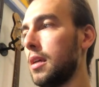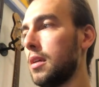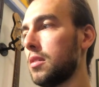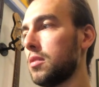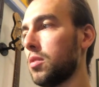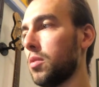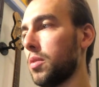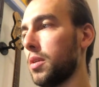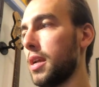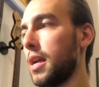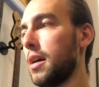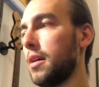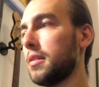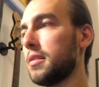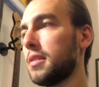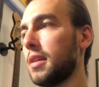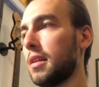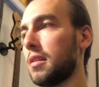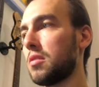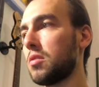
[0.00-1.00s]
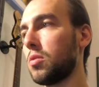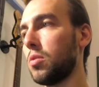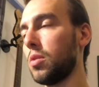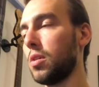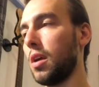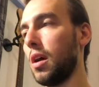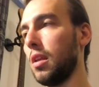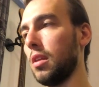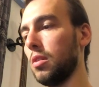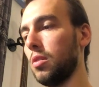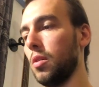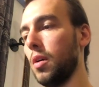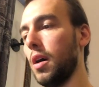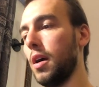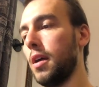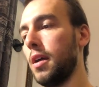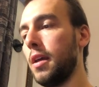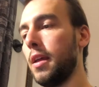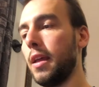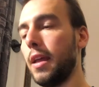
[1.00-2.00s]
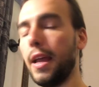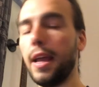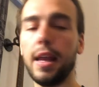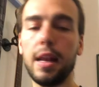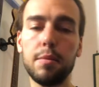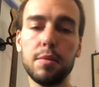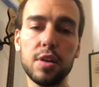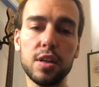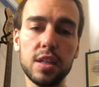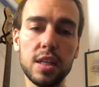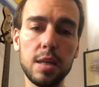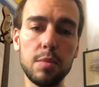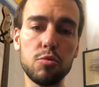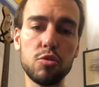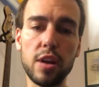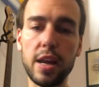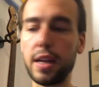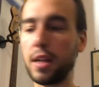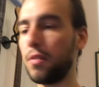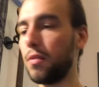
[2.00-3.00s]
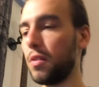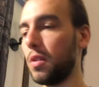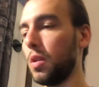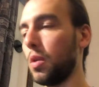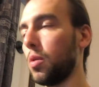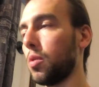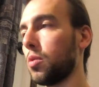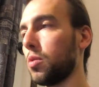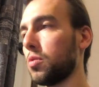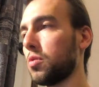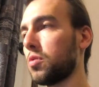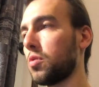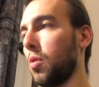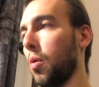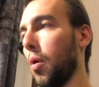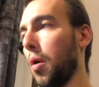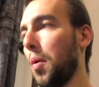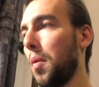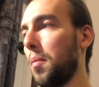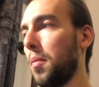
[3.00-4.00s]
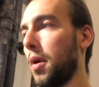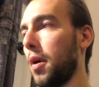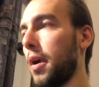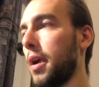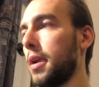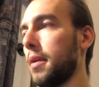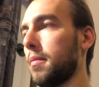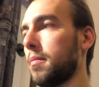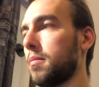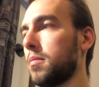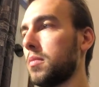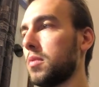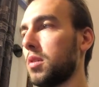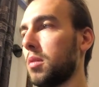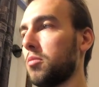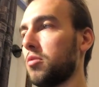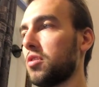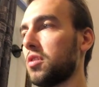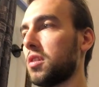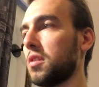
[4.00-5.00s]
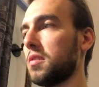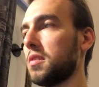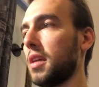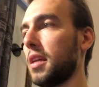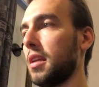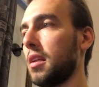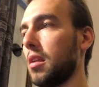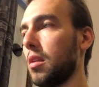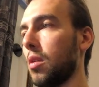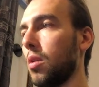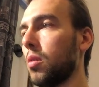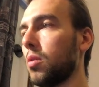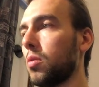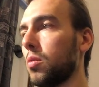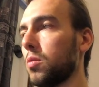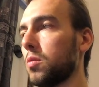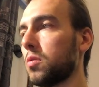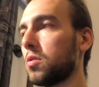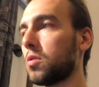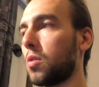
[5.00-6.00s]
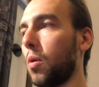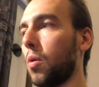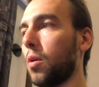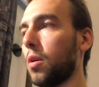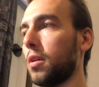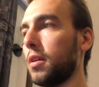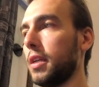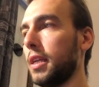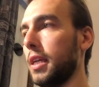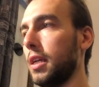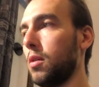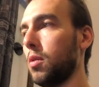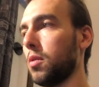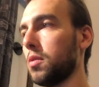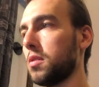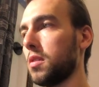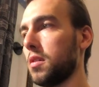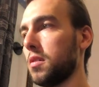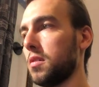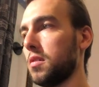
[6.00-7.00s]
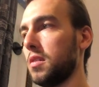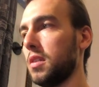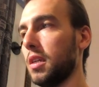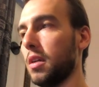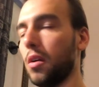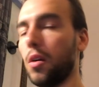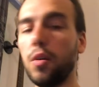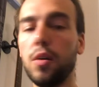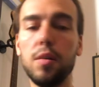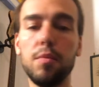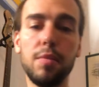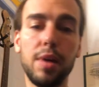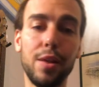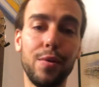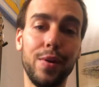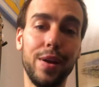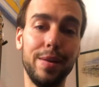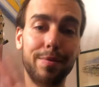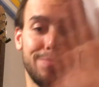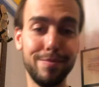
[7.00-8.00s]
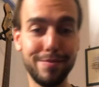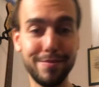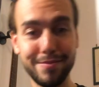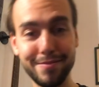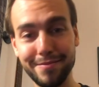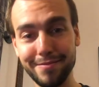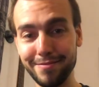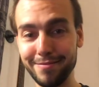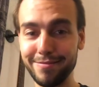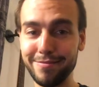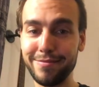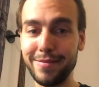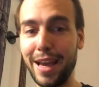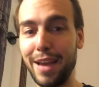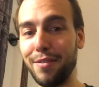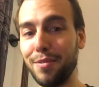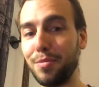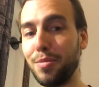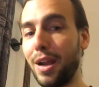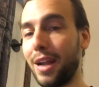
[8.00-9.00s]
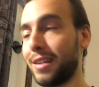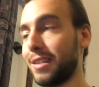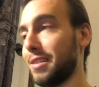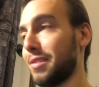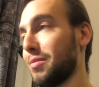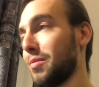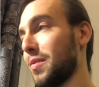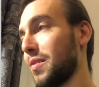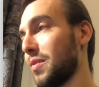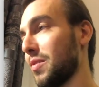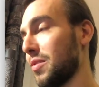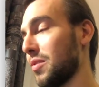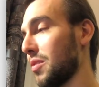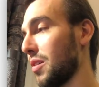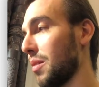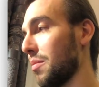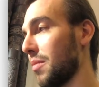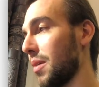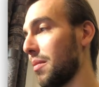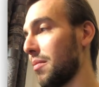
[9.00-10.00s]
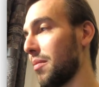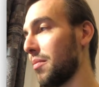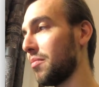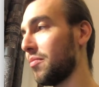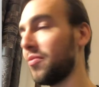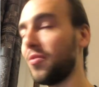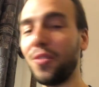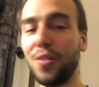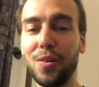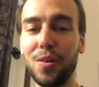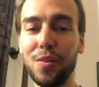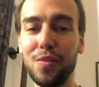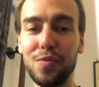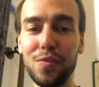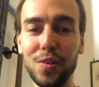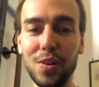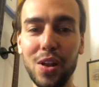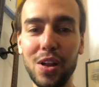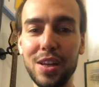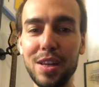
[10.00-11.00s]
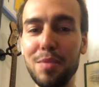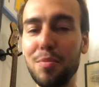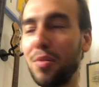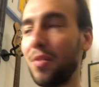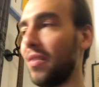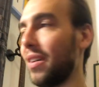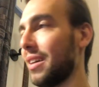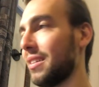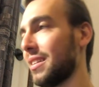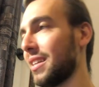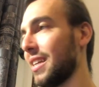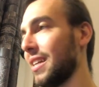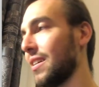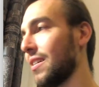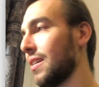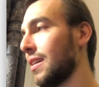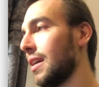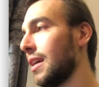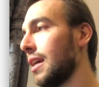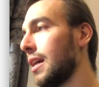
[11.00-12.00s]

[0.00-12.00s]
So we're now inside score.lua. And I'm going to keep track of a local score. All right. So I'm just going to say local score equals 0. By the way, I haven't practiced one, so I'm full on improvising here.